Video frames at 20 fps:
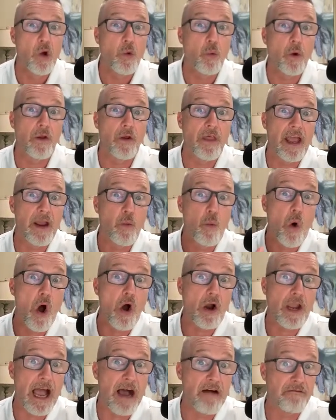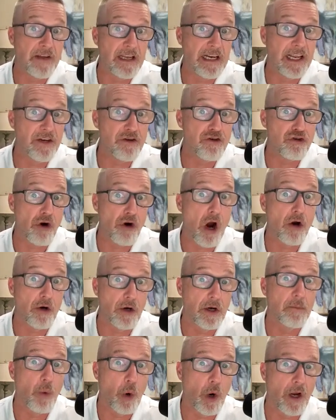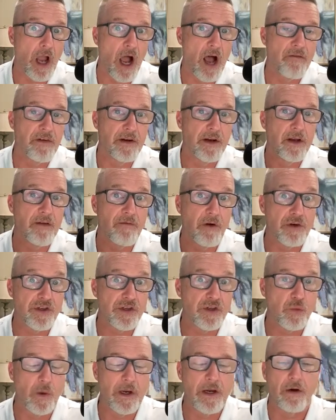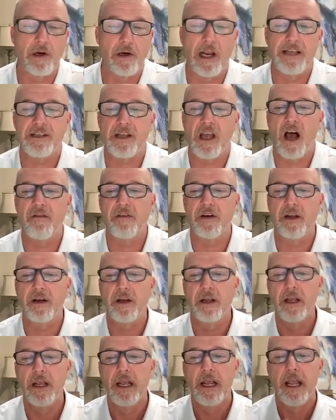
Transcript: where they walk out feeling stronger and more confident versus weaker and less confident.